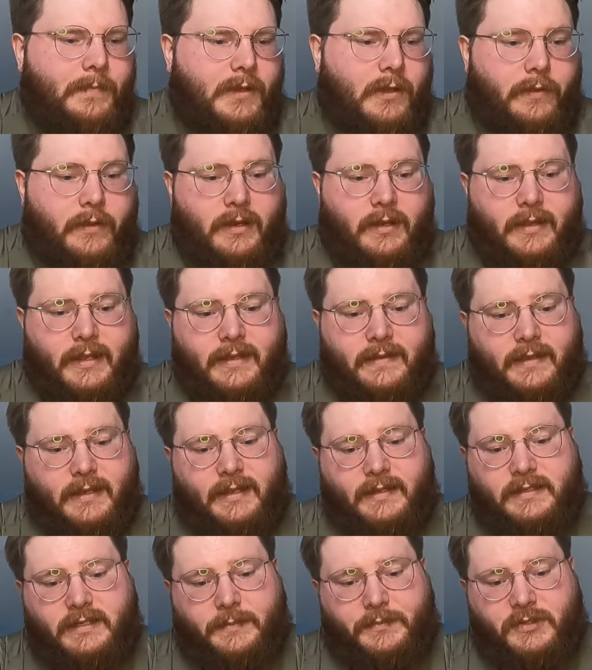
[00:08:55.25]
Other than that,
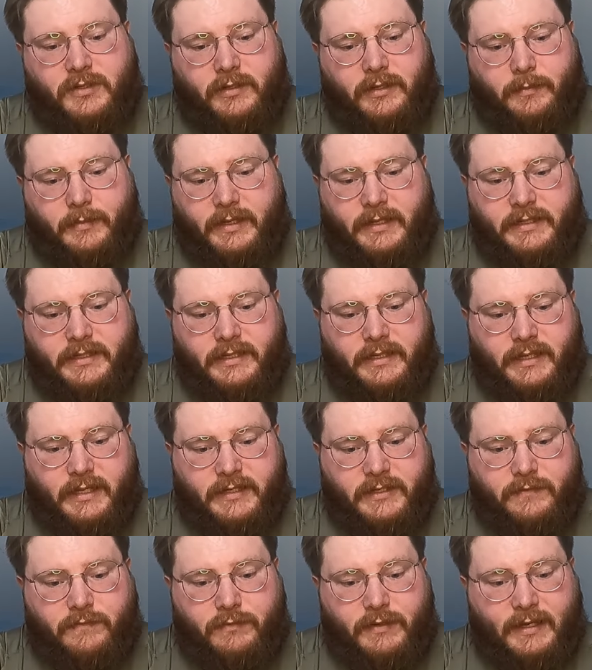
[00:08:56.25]
it's absolutely amazing.
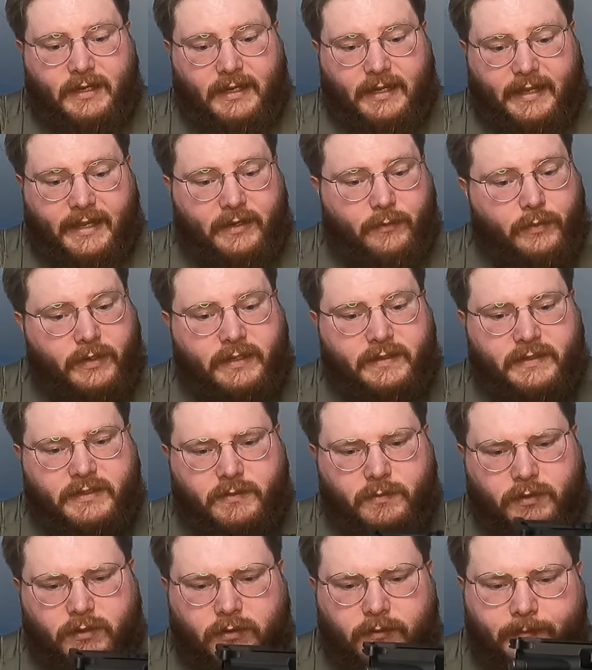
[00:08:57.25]
It's really lightweight
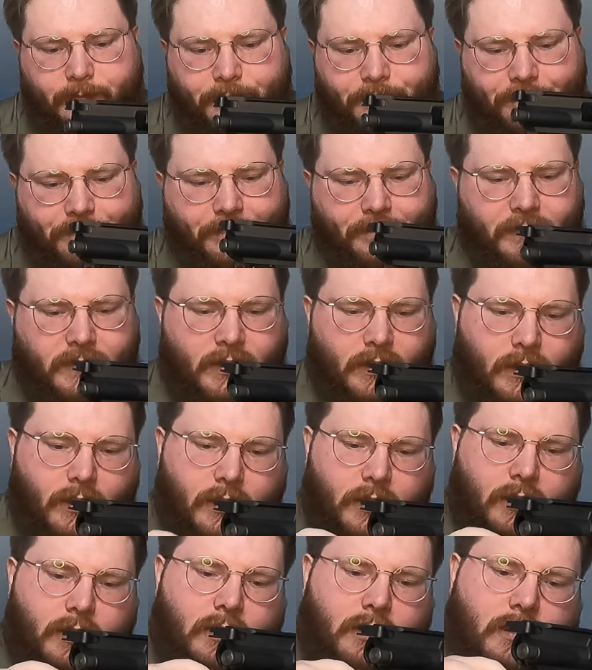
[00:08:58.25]
as well.
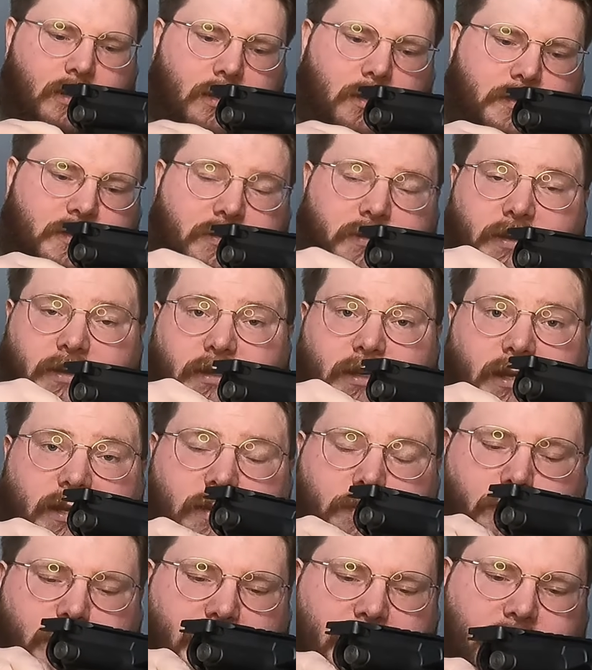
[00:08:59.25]
I'm trying to get
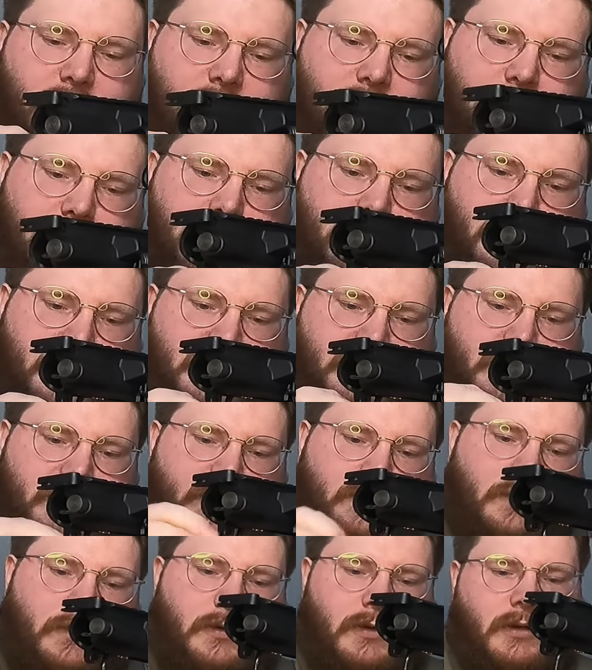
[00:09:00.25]
it back in. Of course, it
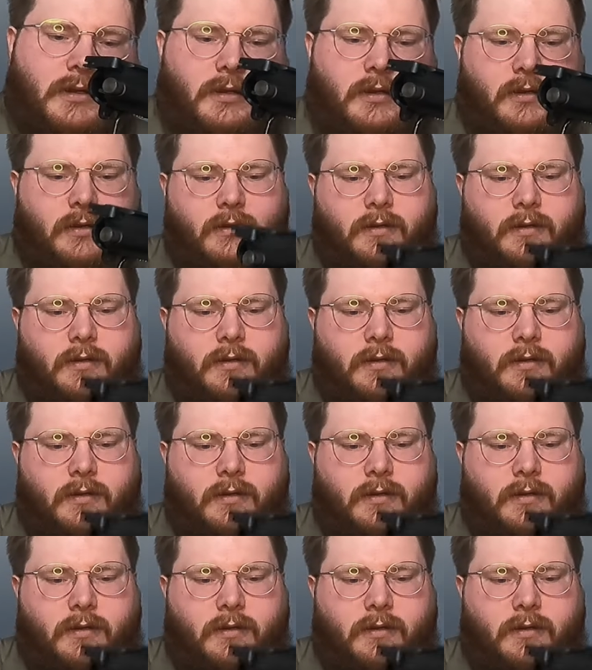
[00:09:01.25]
doesn't work.